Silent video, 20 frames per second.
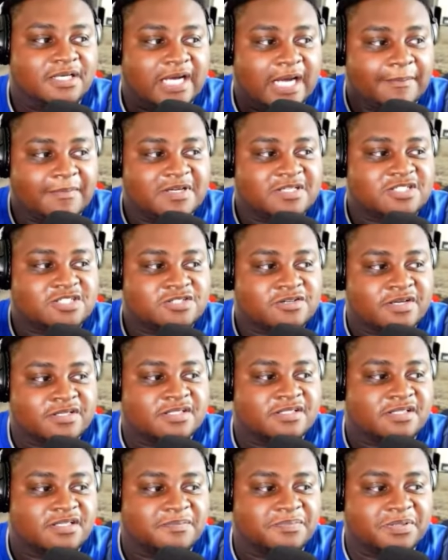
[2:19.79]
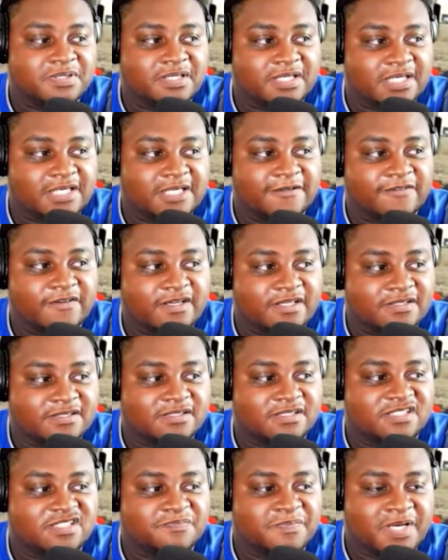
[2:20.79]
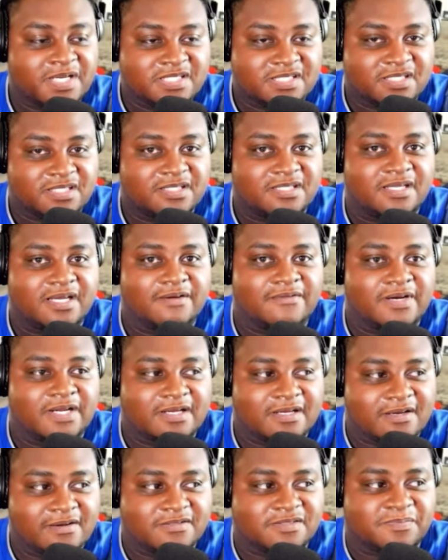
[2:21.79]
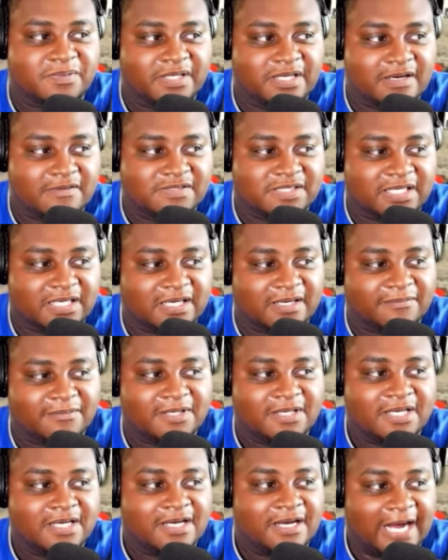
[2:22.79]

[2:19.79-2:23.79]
how much stress it's going to put on defense, especially like when it comes to playoff time.